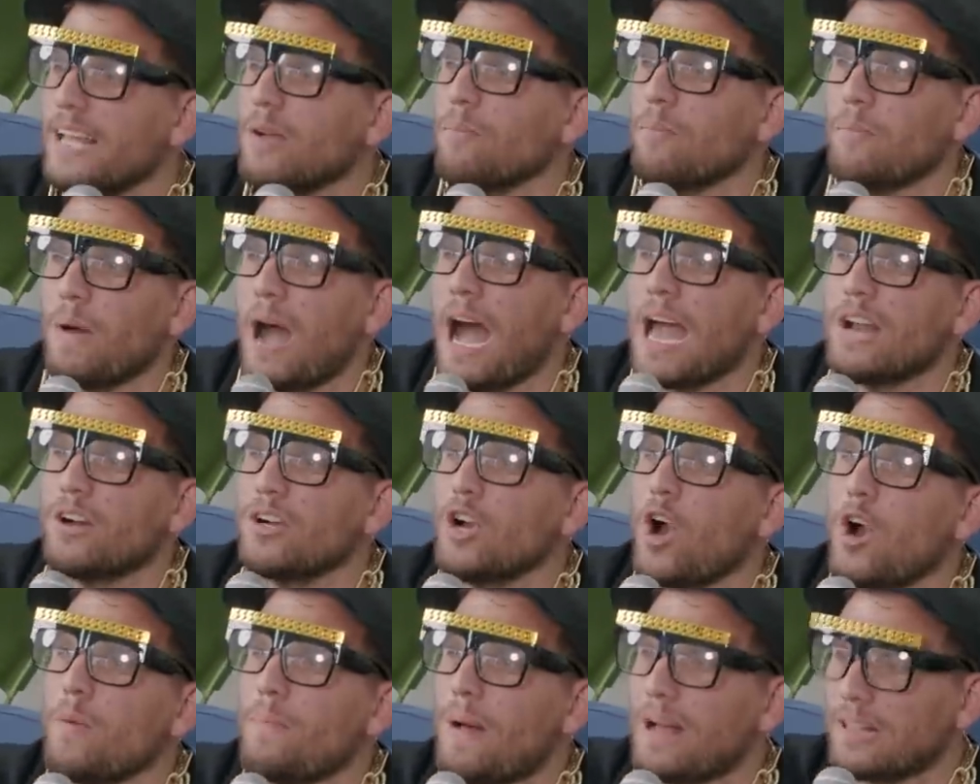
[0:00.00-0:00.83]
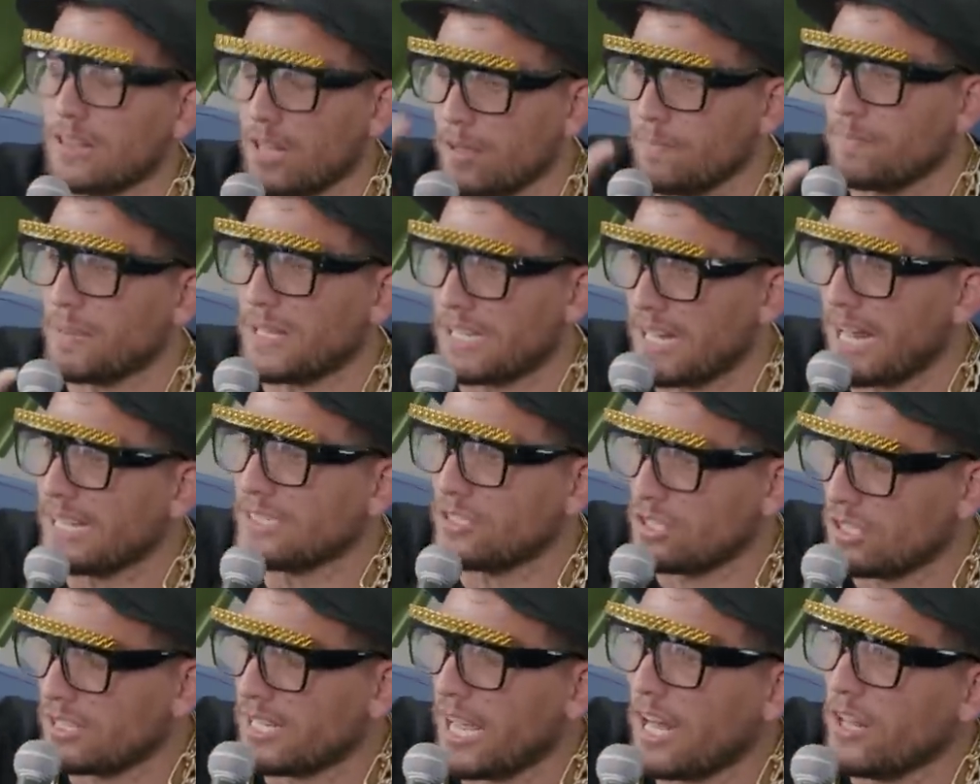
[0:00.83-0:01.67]
think I don't know about the. Did I
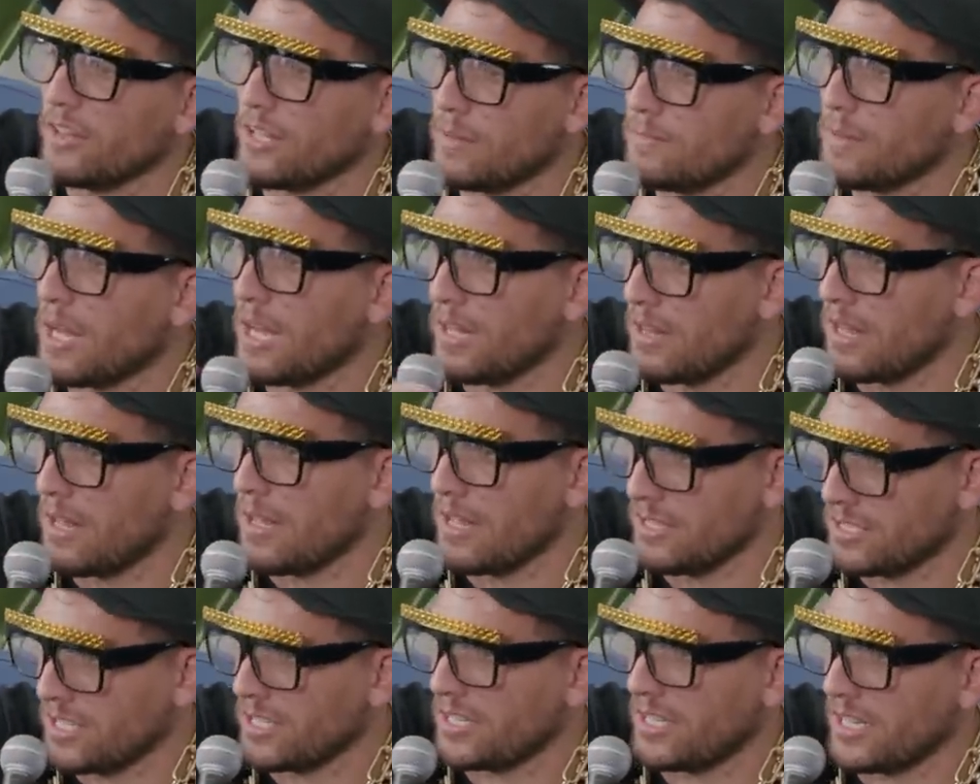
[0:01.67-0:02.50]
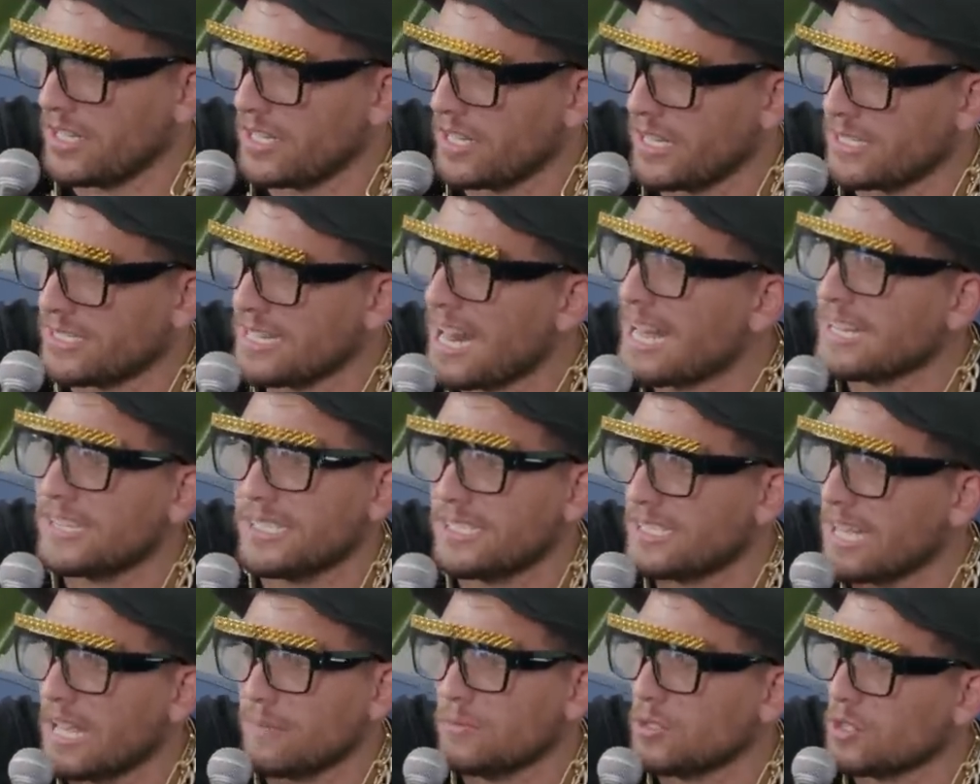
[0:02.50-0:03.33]
tell them the? Is it? It's not
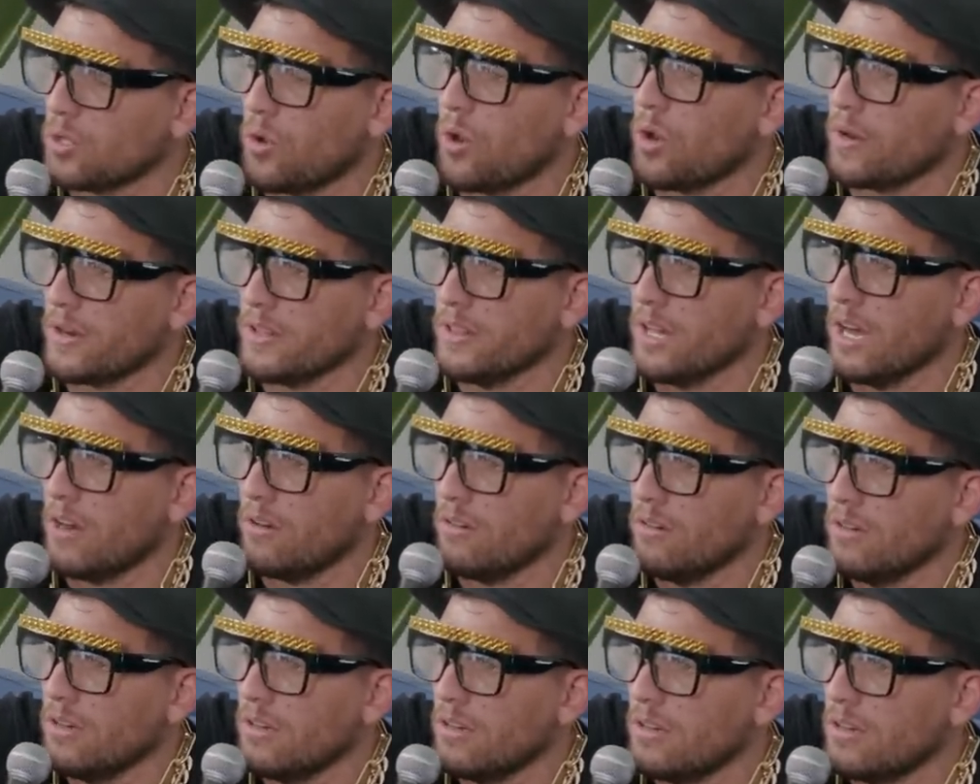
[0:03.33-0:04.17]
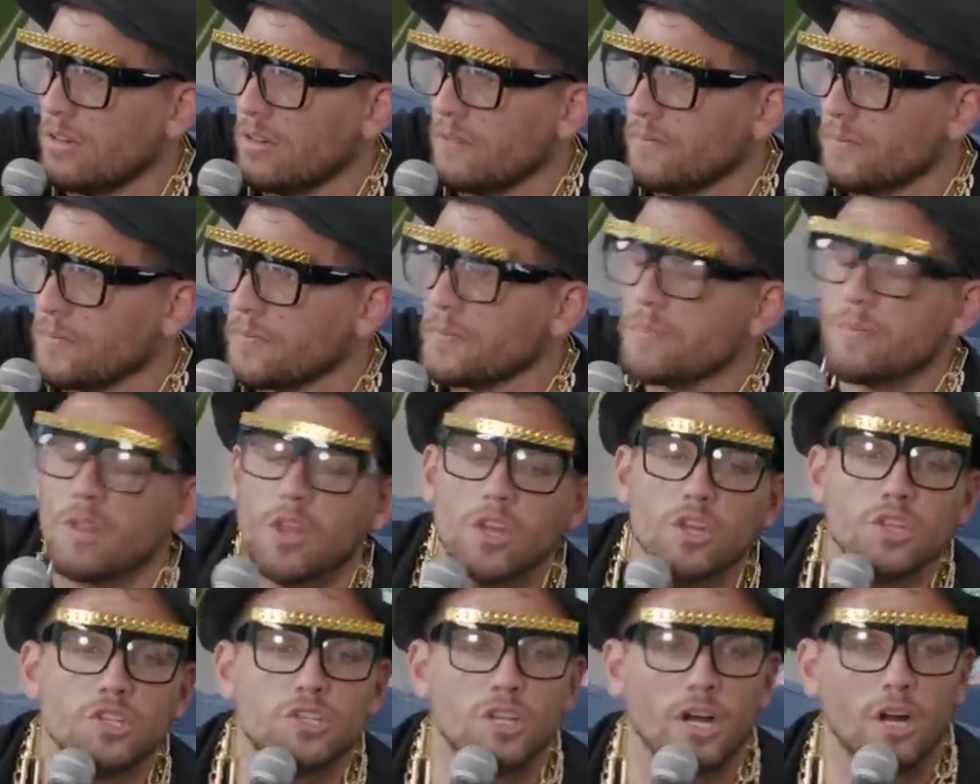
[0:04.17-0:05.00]
the same story though. No.
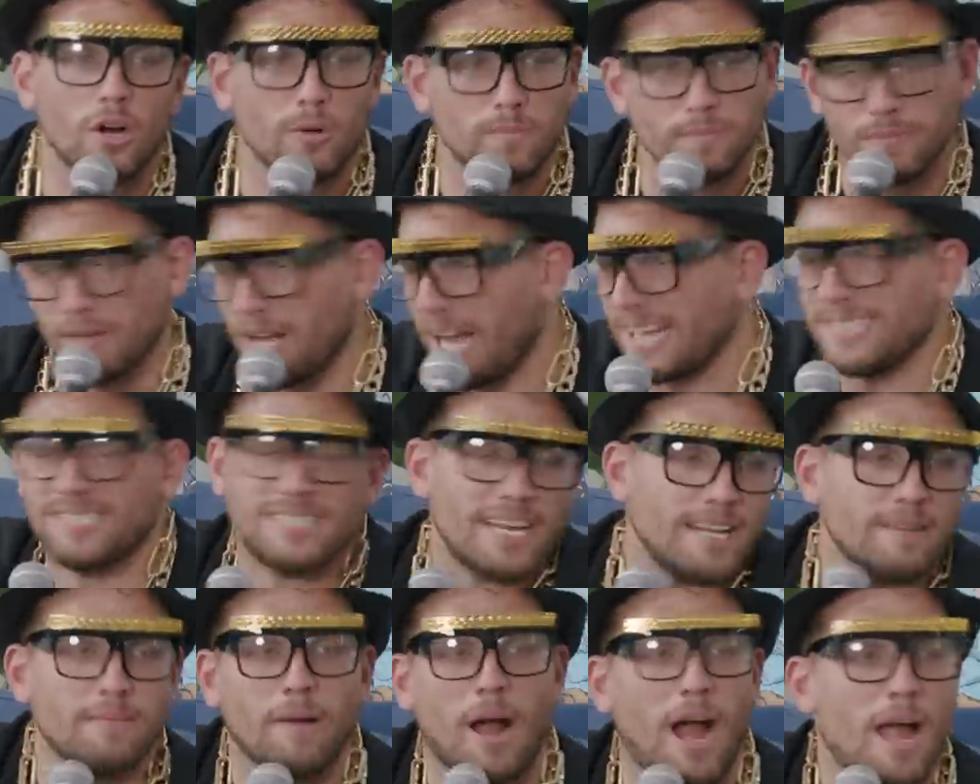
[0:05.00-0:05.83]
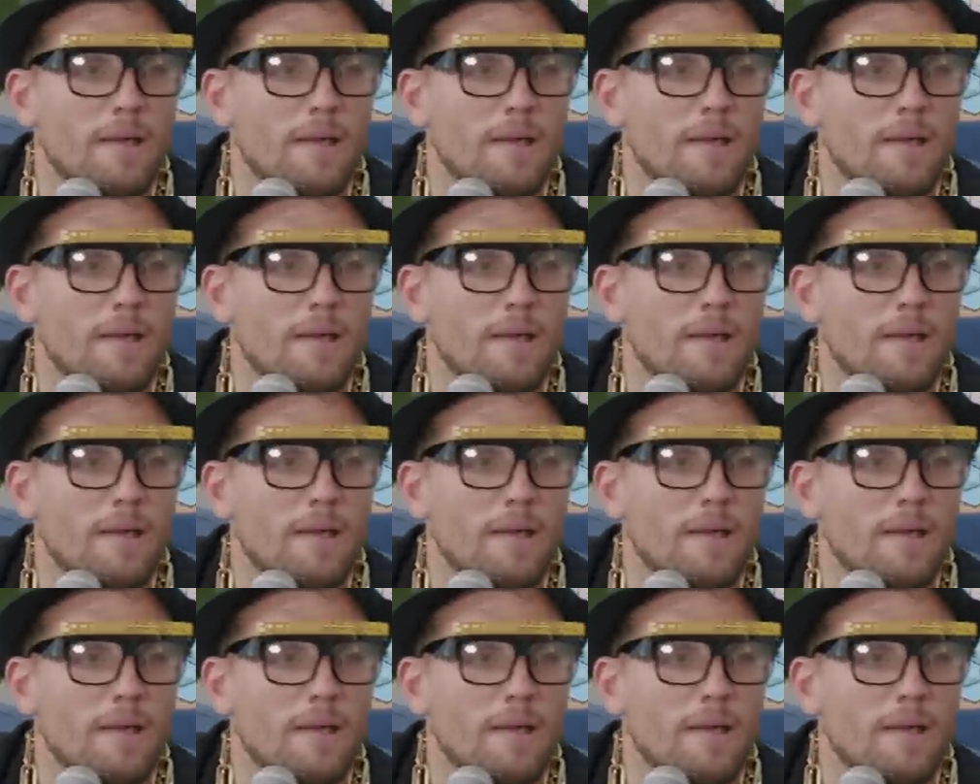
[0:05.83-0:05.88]
So I said